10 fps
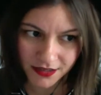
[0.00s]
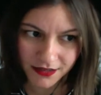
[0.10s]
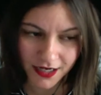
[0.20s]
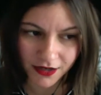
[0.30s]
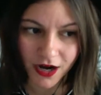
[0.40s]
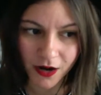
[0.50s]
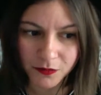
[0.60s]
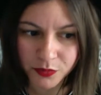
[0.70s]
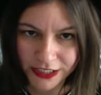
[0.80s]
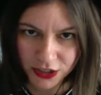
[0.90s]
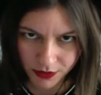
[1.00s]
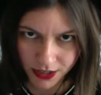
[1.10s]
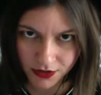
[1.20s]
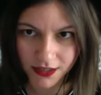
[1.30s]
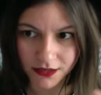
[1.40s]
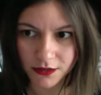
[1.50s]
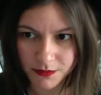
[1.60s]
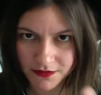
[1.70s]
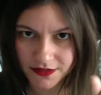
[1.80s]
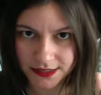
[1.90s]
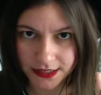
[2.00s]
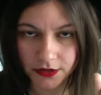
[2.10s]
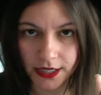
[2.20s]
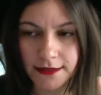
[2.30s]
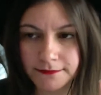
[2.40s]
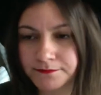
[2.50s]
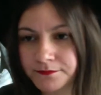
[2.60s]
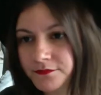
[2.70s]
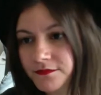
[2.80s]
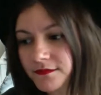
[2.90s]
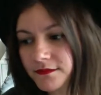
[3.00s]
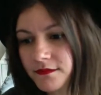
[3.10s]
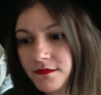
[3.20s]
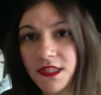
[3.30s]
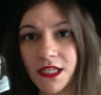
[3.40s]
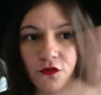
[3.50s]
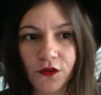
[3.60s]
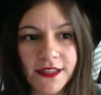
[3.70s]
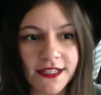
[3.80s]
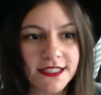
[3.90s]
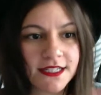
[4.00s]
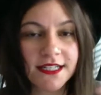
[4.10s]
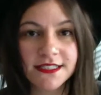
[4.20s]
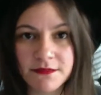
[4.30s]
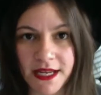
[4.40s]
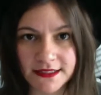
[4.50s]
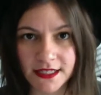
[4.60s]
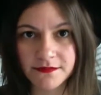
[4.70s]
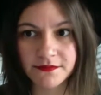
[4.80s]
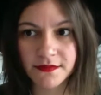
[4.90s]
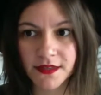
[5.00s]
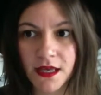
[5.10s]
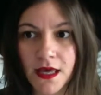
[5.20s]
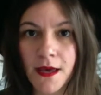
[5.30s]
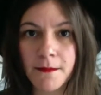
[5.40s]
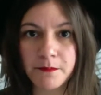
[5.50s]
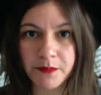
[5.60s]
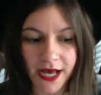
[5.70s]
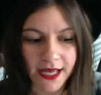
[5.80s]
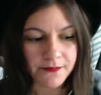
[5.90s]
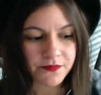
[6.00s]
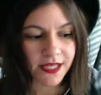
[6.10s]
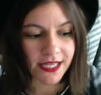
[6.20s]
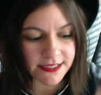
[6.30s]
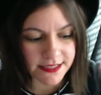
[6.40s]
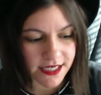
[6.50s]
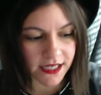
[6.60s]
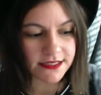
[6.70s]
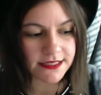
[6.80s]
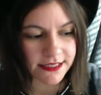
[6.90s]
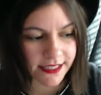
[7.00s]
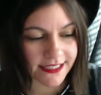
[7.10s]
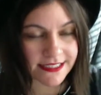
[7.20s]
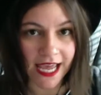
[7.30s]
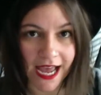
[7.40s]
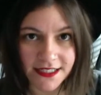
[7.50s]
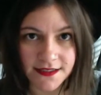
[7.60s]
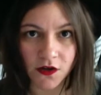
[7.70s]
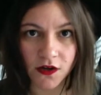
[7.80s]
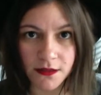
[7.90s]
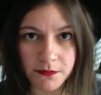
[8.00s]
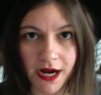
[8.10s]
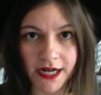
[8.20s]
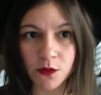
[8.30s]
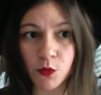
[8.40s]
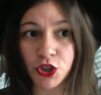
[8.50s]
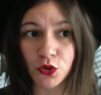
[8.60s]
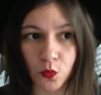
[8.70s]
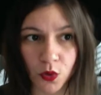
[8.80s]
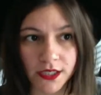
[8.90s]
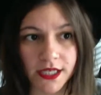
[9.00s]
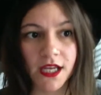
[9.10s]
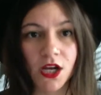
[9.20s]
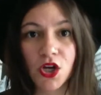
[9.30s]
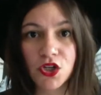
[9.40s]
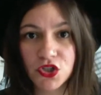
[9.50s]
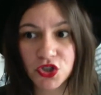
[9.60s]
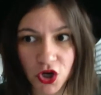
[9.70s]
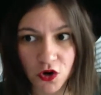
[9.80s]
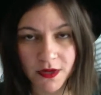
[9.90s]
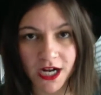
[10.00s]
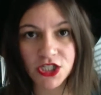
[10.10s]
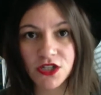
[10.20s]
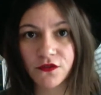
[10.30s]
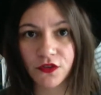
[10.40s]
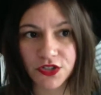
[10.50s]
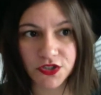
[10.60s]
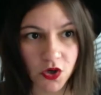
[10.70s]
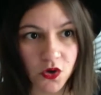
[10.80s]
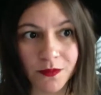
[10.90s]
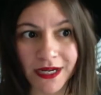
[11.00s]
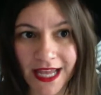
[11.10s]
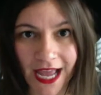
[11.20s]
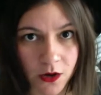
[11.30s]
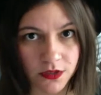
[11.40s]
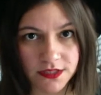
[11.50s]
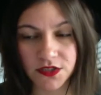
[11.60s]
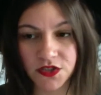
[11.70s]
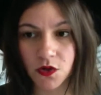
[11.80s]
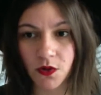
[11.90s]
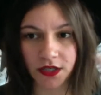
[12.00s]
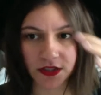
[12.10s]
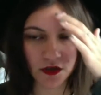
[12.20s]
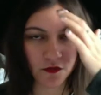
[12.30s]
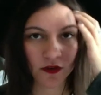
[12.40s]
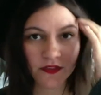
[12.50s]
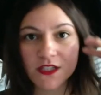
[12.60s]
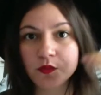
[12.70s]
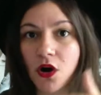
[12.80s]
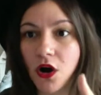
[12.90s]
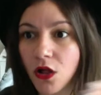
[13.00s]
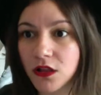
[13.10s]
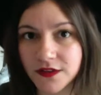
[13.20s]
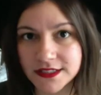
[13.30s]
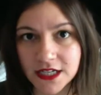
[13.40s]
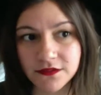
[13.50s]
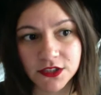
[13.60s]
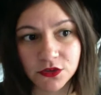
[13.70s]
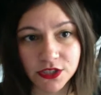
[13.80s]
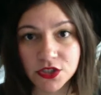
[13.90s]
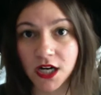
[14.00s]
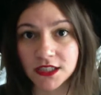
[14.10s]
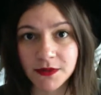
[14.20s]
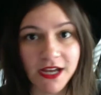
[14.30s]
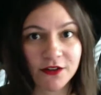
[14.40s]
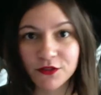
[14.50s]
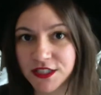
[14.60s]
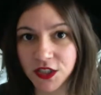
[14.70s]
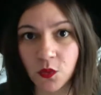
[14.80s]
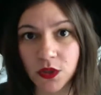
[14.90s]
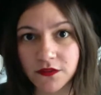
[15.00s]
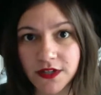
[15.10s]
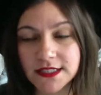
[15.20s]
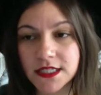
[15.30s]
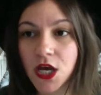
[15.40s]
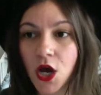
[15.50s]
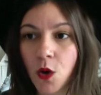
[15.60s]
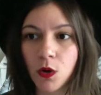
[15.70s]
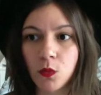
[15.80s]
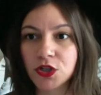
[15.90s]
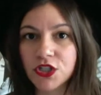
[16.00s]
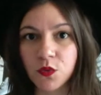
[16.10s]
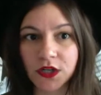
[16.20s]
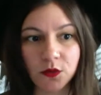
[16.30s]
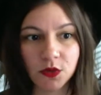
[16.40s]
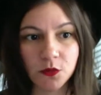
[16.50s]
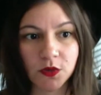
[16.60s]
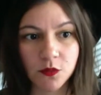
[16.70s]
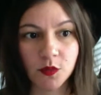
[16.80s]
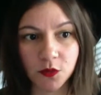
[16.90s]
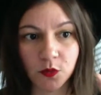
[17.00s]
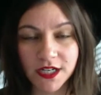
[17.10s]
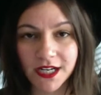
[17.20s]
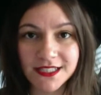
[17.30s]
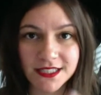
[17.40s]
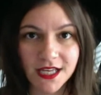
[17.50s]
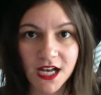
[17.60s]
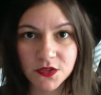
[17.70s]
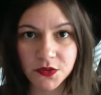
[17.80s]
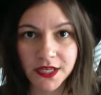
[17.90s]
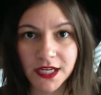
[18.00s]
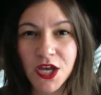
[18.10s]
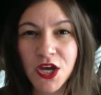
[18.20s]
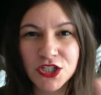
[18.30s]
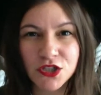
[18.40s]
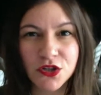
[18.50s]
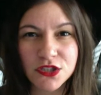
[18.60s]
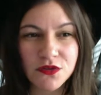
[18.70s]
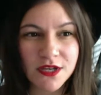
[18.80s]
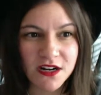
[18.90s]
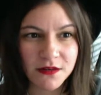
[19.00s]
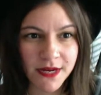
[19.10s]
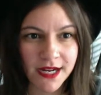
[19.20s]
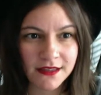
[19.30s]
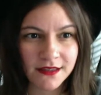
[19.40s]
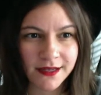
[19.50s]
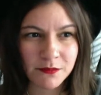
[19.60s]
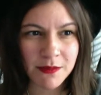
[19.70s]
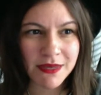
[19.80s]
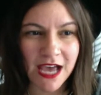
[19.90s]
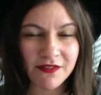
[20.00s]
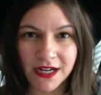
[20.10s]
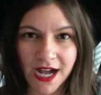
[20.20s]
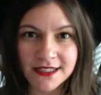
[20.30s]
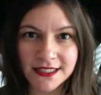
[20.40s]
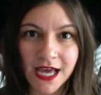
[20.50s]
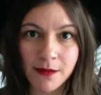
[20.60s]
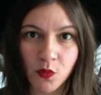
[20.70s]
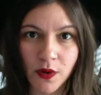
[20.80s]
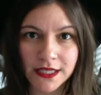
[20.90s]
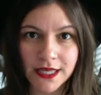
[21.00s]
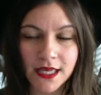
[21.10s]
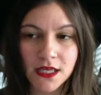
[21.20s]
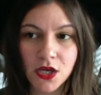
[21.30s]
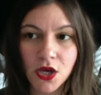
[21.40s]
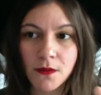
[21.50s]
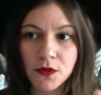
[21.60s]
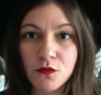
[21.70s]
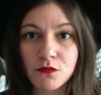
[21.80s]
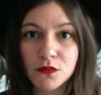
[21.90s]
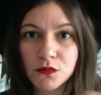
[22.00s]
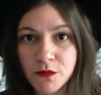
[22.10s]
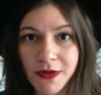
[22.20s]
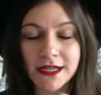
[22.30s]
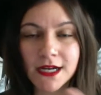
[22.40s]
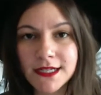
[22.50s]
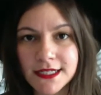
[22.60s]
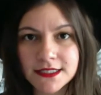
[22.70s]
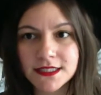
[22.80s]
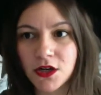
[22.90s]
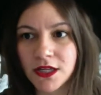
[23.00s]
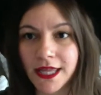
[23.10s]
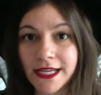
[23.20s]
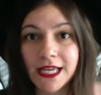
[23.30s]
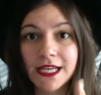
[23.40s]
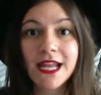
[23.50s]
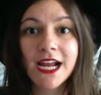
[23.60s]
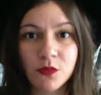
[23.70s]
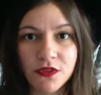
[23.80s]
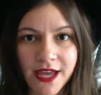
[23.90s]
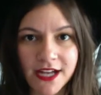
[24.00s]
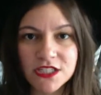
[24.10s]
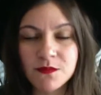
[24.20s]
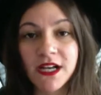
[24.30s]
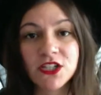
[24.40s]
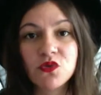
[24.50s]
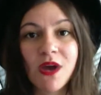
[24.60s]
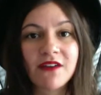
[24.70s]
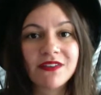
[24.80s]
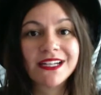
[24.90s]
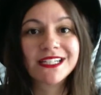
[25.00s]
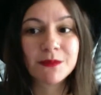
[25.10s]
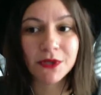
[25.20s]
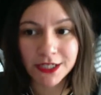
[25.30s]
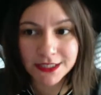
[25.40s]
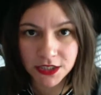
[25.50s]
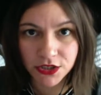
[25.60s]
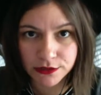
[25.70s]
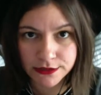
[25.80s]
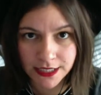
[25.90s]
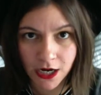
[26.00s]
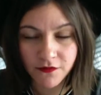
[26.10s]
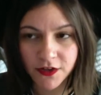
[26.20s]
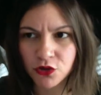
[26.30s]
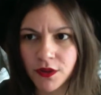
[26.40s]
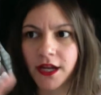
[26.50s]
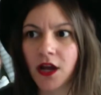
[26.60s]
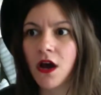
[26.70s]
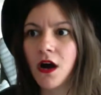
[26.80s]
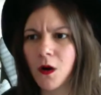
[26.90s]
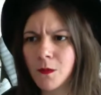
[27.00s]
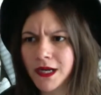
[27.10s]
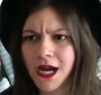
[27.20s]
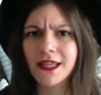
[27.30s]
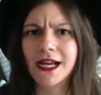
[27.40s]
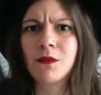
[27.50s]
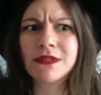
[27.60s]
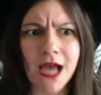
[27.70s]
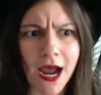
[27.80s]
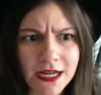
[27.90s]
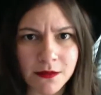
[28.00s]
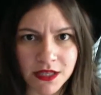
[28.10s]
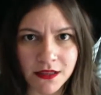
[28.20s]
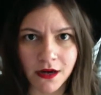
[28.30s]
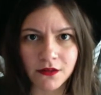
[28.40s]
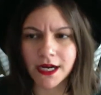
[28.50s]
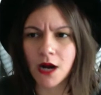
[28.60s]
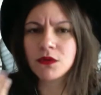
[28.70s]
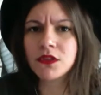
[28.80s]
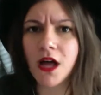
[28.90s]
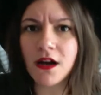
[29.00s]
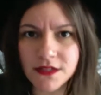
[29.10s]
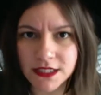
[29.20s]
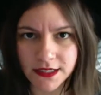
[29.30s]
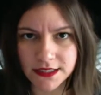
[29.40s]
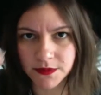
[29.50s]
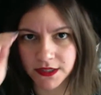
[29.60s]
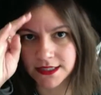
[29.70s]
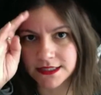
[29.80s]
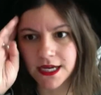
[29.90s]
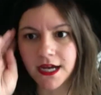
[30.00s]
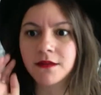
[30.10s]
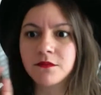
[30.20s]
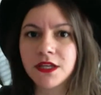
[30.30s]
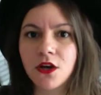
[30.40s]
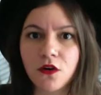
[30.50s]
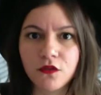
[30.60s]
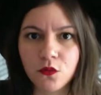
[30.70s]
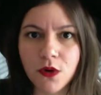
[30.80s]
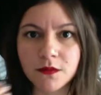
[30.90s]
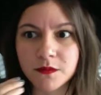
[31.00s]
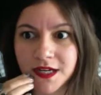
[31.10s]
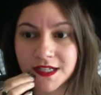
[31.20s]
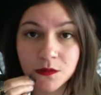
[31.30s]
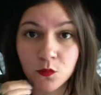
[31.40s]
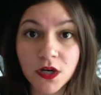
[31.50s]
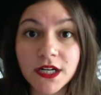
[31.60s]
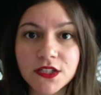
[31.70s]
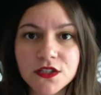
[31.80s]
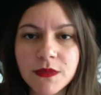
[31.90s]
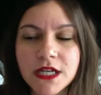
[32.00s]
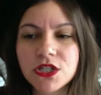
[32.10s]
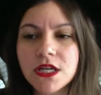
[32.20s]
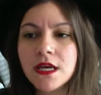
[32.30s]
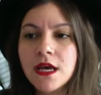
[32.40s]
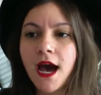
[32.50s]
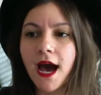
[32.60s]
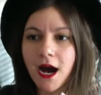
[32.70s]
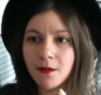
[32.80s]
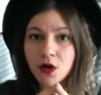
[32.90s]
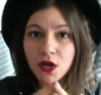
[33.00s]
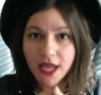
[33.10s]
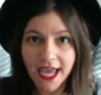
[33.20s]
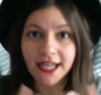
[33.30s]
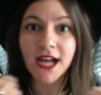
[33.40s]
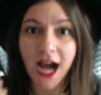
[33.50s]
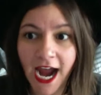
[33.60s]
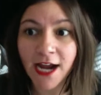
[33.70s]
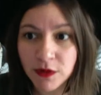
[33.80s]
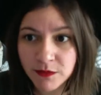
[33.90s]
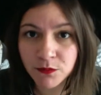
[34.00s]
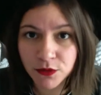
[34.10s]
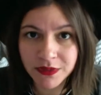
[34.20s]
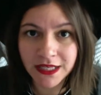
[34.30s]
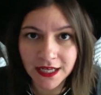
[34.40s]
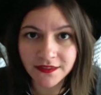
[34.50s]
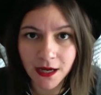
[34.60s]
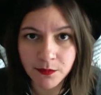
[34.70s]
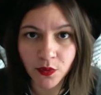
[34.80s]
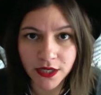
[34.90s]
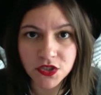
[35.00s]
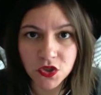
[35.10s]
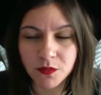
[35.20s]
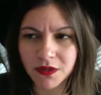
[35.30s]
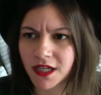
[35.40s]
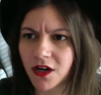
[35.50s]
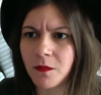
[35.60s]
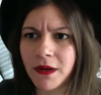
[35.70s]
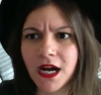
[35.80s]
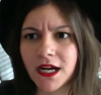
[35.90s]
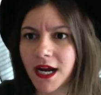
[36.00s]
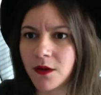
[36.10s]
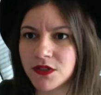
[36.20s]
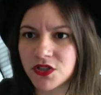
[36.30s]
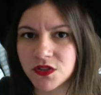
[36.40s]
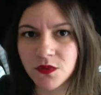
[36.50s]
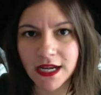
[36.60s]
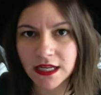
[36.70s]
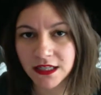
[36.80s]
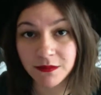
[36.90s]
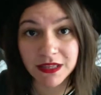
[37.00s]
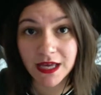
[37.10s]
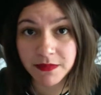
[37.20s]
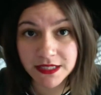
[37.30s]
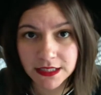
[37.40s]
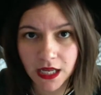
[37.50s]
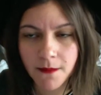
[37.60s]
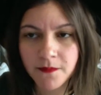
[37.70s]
I'll, I'll bring you in on a little bit of a secret. Freelancing is amazing, but it does get taxing on the body when you're working so much for so many hours and so on and so forth. That's what all of us have literally talked about, every single one of us, where we're just working, working, working, working, working. It's this hustle thing. So those of you that are my like maybe haven't gotten to that point yet, you you might not necessarily like connect with that just because you haven't experienced it yourself and you're like oh my god like i would die to be there like i would love to experience that and be overwhelmed because i'm working so much um and i remember being at that point too being like oh my god i would just do anything to be that busy